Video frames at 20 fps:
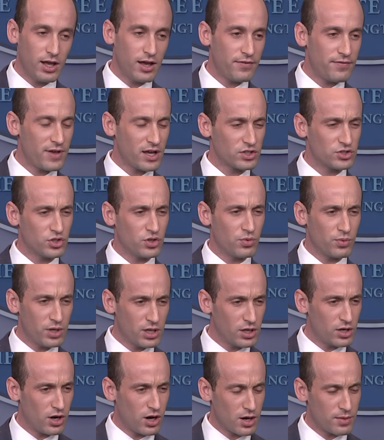affects
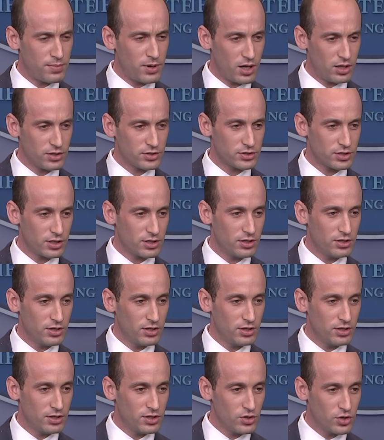green card policy.
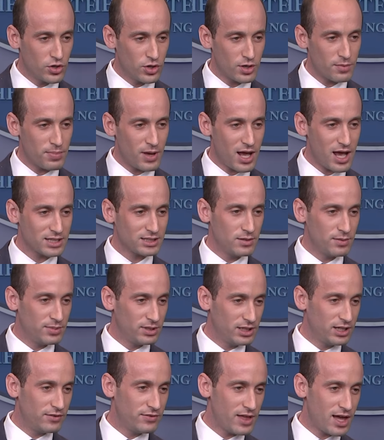You couldn't possibly
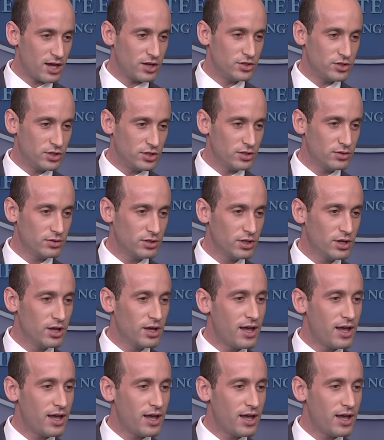believe that, do you?